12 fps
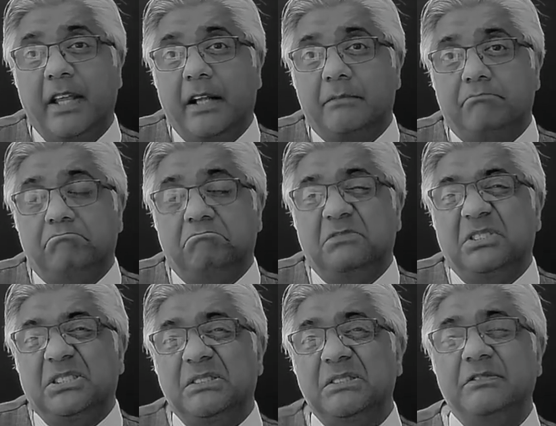that
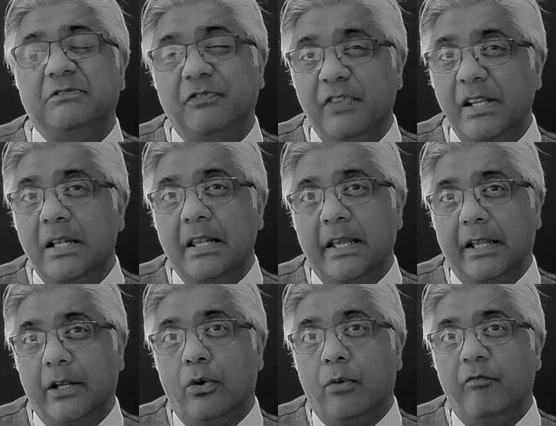doesn't feel
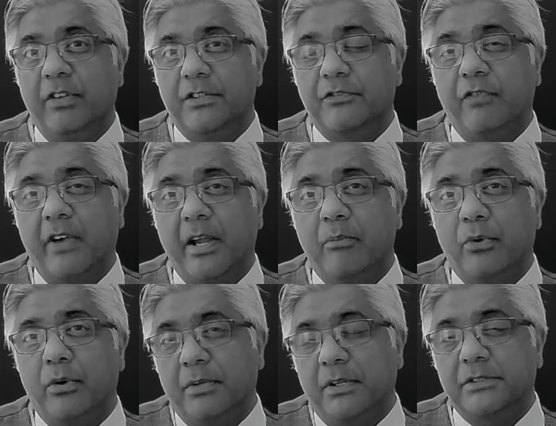like an obvious
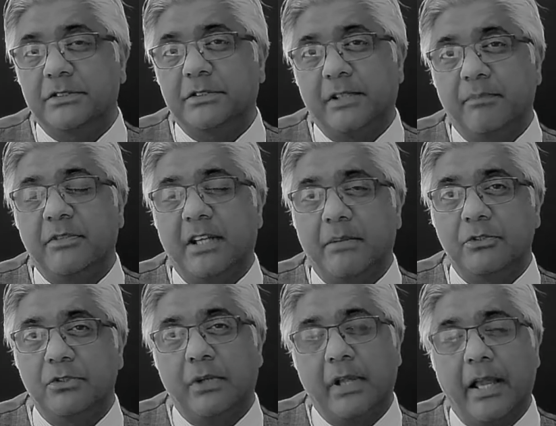fibroid, because
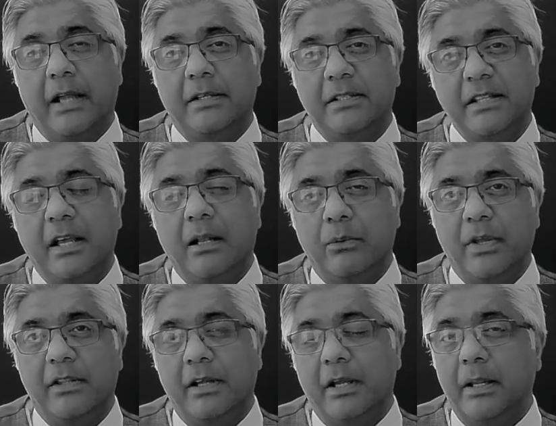sometimes you can tell
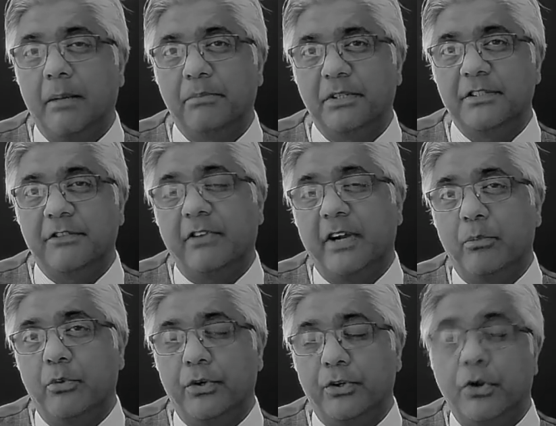whether a lump is a
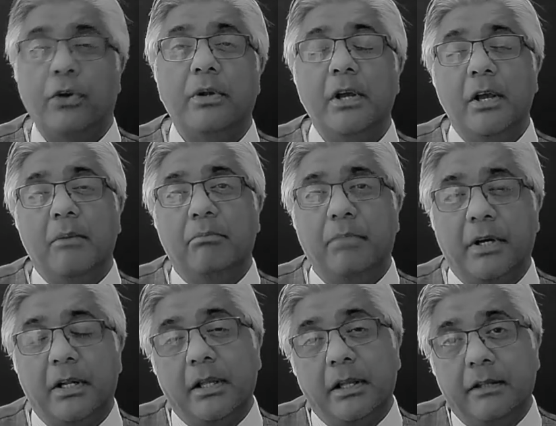fibroid or not,
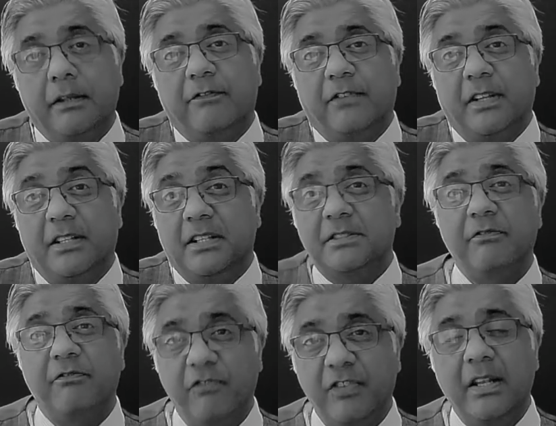but if it
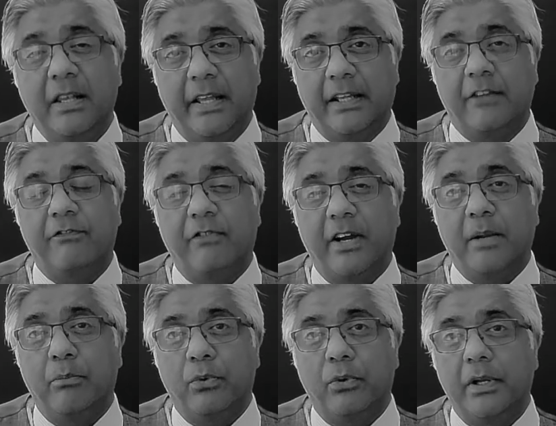doesn't feel like a
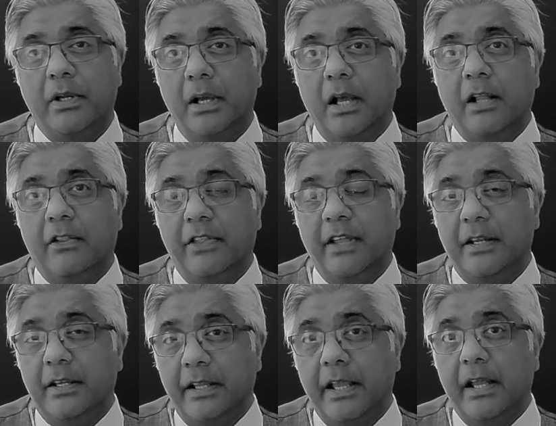fibroid,
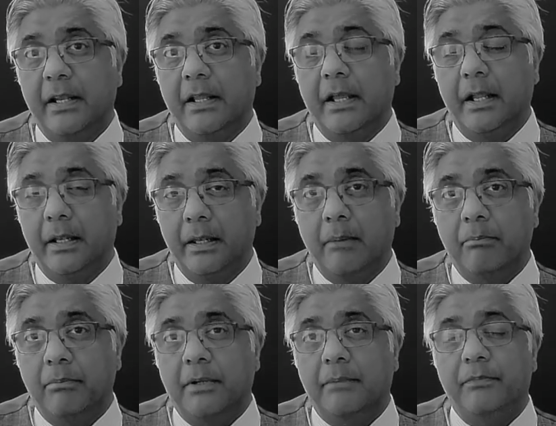then again a
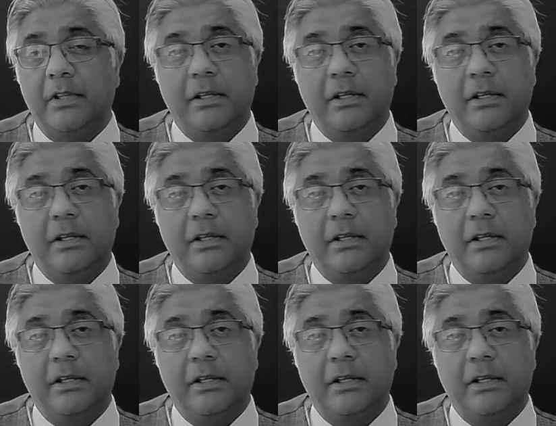lump